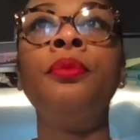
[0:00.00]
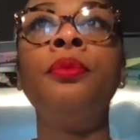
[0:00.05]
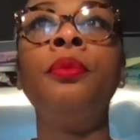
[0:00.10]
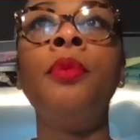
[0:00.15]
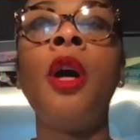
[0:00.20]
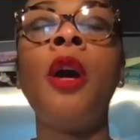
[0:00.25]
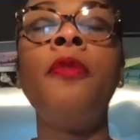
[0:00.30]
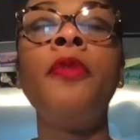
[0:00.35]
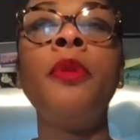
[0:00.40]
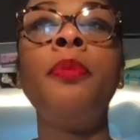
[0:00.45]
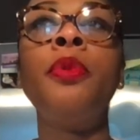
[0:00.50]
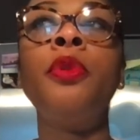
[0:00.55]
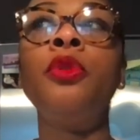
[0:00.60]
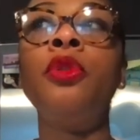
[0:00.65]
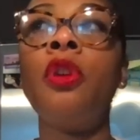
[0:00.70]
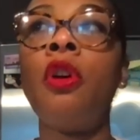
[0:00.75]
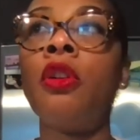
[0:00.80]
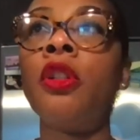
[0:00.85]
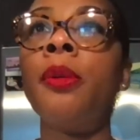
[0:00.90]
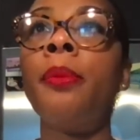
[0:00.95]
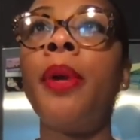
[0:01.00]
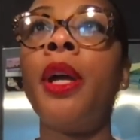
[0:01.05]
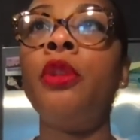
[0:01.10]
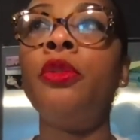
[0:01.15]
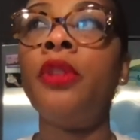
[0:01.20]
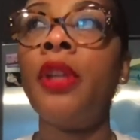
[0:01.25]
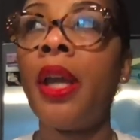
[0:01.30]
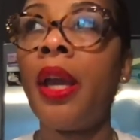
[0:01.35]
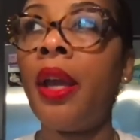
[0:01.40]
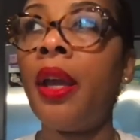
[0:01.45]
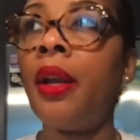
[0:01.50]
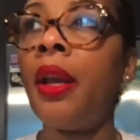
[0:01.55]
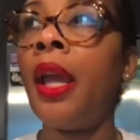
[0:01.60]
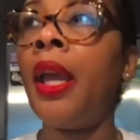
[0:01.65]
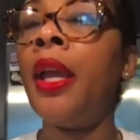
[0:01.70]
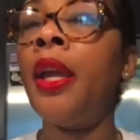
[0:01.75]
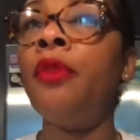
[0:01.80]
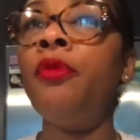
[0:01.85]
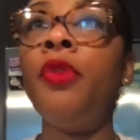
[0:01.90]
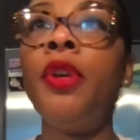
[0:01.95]
Mavi Poo talked about that,
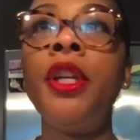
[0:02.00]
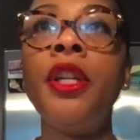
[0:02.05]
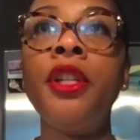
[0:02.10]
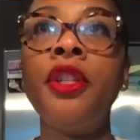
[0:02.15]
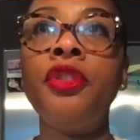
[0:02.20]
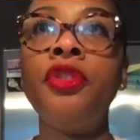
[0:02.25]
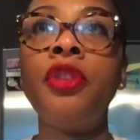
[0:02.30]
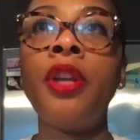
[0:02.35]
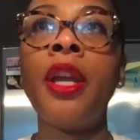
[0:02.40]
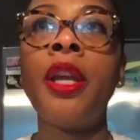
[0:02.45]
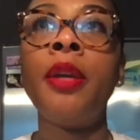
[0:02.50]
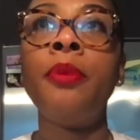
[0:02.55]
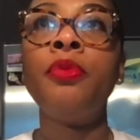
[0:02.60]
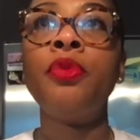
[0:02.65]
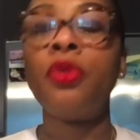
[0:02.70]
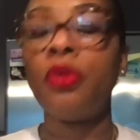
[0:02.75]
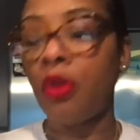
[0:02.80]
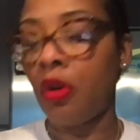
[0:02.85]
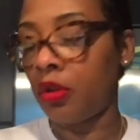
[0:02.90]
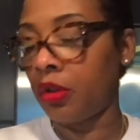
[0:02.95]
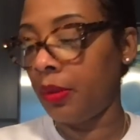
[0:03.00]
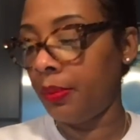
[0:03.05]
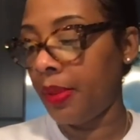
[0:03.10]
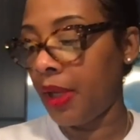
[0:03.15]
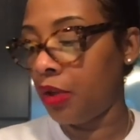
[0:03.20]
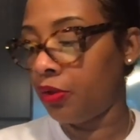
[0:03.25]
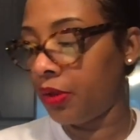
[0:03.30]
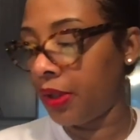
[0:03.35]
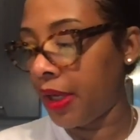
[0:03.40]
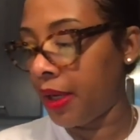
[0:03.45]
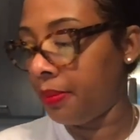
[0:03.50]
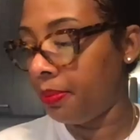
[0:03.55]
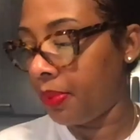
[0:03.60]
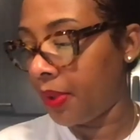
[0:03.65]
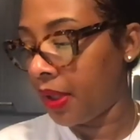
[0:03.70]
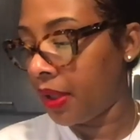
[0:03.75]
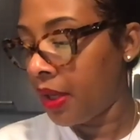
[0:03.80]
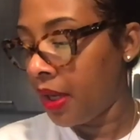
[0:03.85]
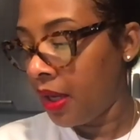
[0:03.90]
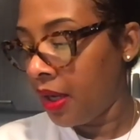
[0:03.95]
and Rickety James talked about that.
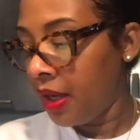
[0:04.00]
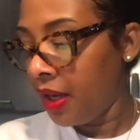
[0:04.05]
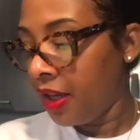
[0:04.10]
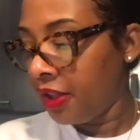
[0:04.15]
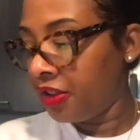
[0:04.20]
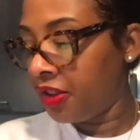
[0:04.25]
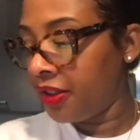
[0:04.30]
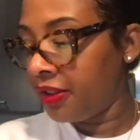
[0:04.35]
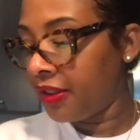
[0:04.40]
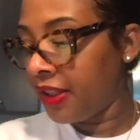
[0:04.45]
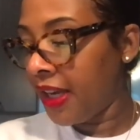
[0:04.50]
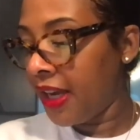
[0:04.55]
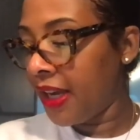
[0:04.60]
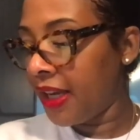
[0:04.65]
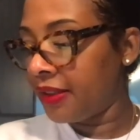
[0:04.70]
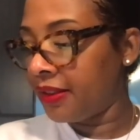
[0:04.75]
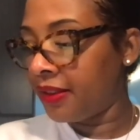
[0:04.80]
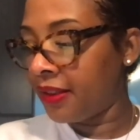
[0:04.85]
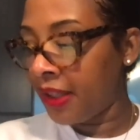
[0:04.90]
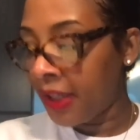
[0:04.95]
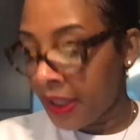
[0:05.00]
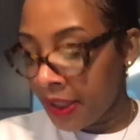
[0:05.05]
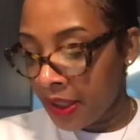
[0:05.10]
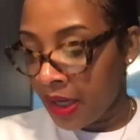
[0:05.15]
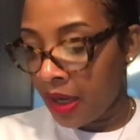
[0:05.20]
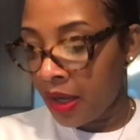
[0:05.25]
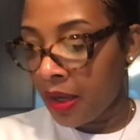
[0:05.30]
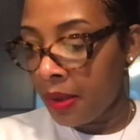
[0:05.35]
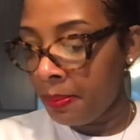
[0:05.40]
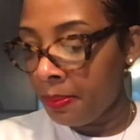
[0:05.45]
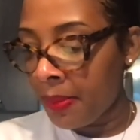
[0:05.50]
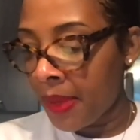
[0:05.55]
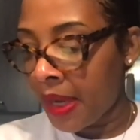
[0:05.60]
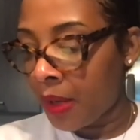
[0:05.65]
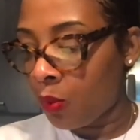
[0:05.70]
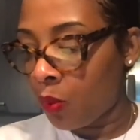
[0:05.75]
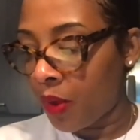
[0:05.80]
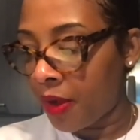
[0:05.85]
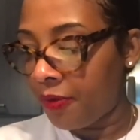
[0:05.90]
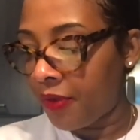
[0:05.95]
But she said Teena
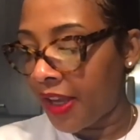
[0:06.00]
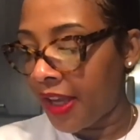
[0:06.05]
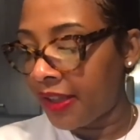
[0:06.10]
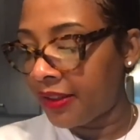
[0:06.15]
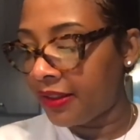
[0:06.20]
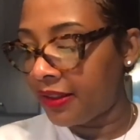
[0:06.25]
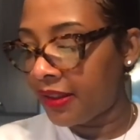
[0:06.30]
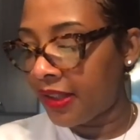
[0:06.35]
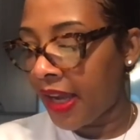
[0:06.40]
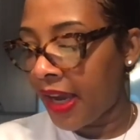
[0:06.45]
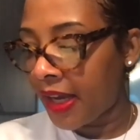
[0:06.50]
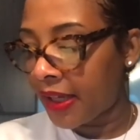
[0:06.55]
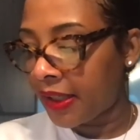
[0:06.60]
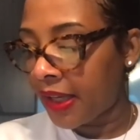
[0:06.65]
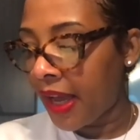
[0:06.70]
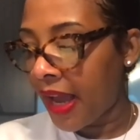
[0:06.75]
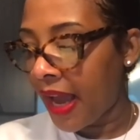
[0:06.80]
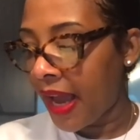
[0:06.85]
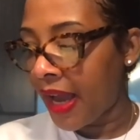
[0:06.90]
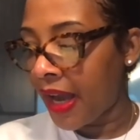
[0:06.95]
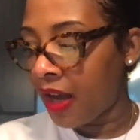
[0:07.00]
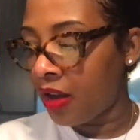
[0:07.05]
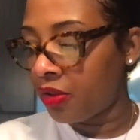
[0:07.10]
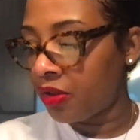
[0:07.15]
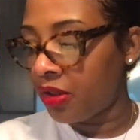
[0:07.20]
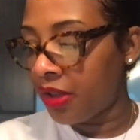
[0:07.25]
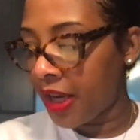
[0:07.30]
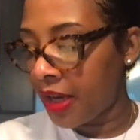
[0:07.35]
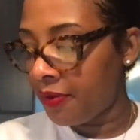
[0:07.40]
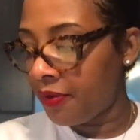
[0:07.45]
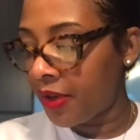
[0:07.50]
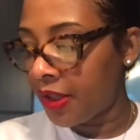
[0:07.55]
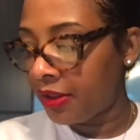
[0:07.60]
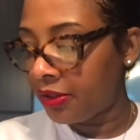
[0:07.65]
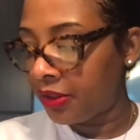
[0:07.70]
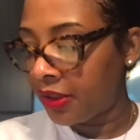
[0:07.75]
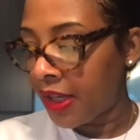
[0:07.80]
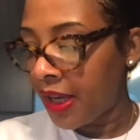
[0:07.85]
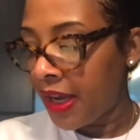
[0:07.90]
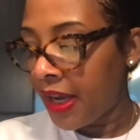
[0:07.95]
met with exec Hal
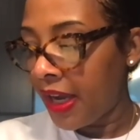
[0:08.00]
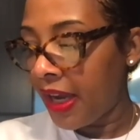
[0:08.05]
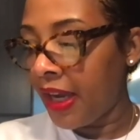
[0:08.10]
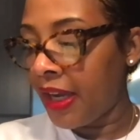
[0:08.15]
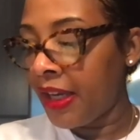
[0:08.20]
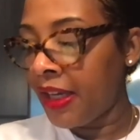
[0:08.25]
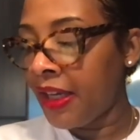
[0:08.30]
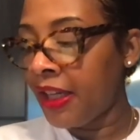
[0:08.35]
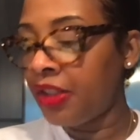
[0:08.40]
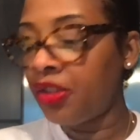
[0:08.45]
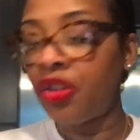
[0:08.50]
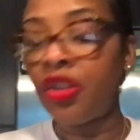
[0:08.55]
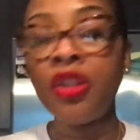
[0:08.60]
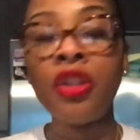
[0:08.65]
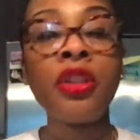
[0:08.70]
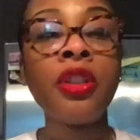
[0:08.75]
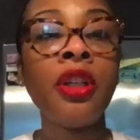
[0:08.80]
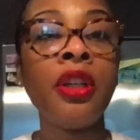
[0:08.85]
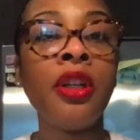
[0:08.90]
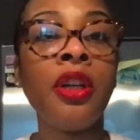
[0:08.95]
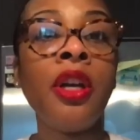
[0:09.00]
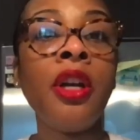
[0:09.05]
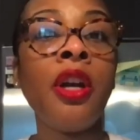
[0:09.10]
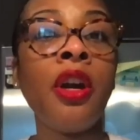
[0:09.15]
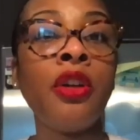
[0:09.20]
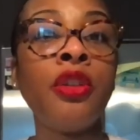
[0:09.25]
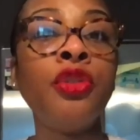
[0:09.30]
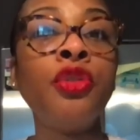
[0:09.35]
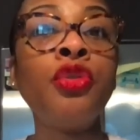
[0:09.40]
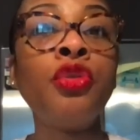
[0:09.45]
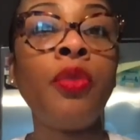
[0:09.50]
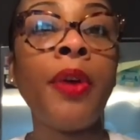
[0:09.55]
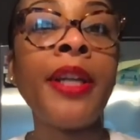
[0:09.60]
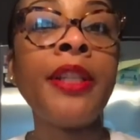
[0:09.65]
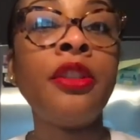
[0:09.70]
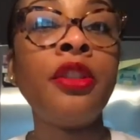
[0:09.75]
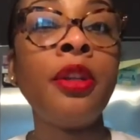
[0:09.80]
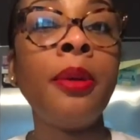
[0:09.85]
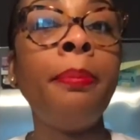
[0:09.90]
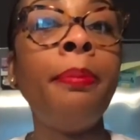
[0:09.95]
Davis, and he took her
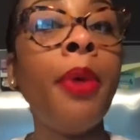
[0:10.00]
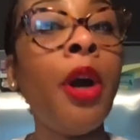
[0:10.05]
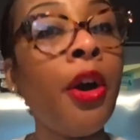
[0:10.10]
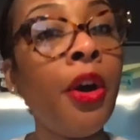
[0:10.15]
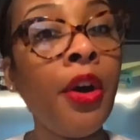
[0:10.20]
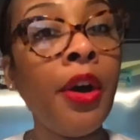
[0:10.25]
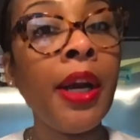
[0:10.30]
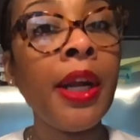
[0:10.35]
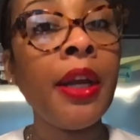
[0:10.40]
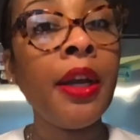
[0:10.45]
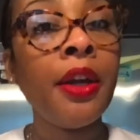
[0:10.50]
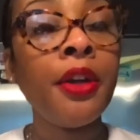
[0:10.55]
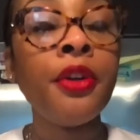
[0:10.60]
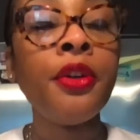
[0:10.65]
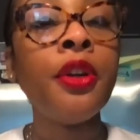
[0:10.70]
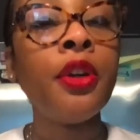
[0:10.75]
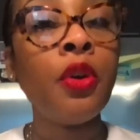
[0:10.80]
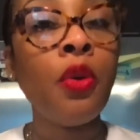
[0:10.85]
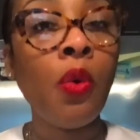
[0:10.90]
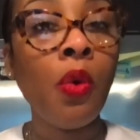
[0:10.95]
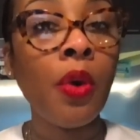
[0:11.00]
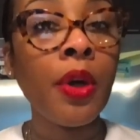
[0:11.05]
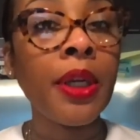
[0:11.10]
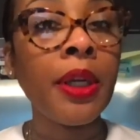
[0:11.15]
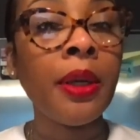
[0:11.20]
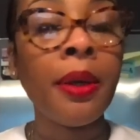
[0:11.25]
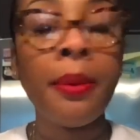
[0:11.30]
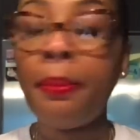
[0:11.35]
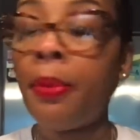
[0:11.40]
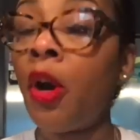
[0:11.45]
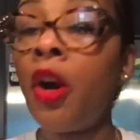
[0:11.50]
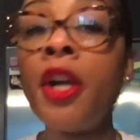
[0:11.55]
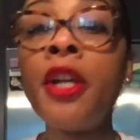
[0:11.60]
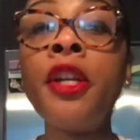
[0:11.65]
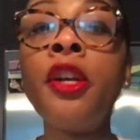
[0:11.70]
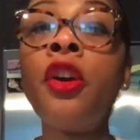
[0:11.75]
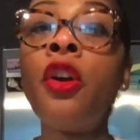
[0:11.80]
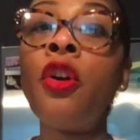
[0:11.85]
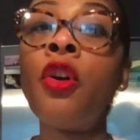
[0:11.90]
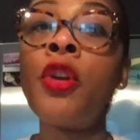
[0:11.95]
straight to Burry DeGordy. Burry
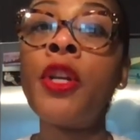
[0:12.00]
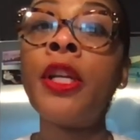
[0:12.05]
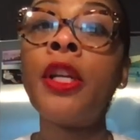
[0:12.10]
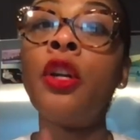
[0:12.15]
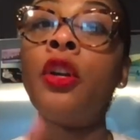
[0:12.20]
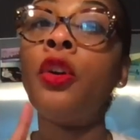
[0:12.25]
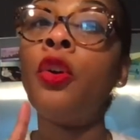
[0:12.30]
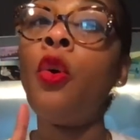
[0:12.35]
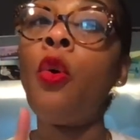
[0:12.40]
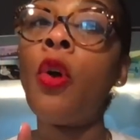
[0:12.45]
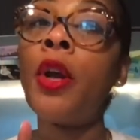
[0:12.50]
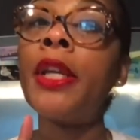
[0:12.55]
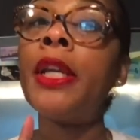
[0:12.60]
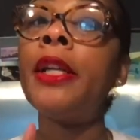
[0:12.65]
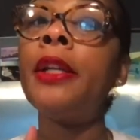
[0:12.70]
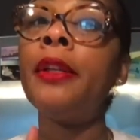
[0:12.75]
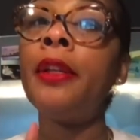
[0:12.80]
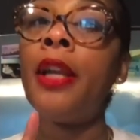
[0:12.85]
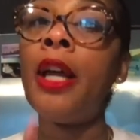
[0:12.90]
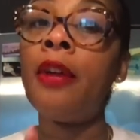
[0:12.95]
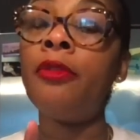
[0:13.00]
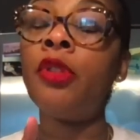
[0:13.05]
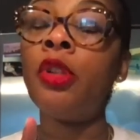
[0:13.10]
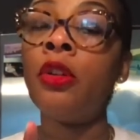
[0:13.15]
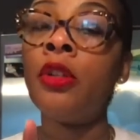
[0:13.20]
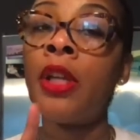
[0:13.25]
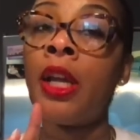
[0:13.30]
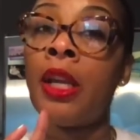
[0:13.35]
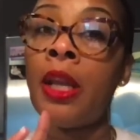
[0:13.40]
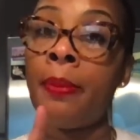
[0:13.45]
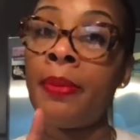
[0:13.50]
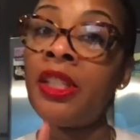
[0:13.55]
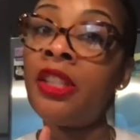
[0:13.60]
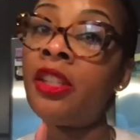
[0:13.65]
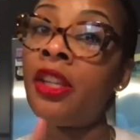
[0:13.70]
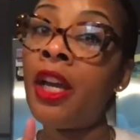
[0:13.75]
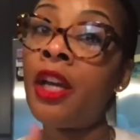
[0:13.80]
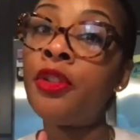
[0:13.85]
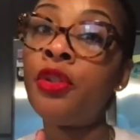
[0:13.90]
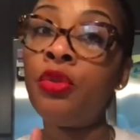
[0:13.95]
DeGordy loved her. Now, let me
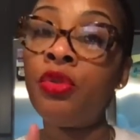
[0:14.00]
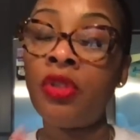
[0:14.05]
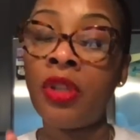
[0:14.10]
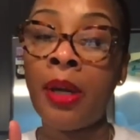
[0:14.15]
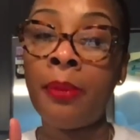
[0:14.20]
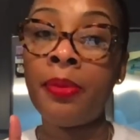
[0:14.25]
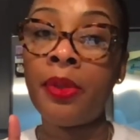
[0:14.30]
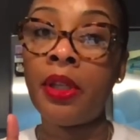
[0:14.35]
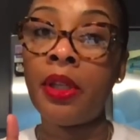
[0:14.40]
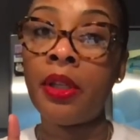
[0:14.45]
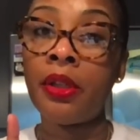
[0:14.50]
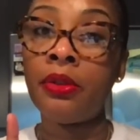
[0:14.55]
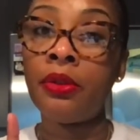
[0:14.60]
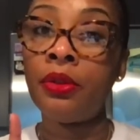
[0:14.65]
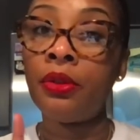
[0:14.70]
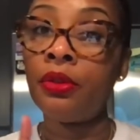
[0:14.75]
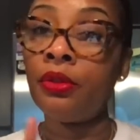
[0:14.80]
tell you something.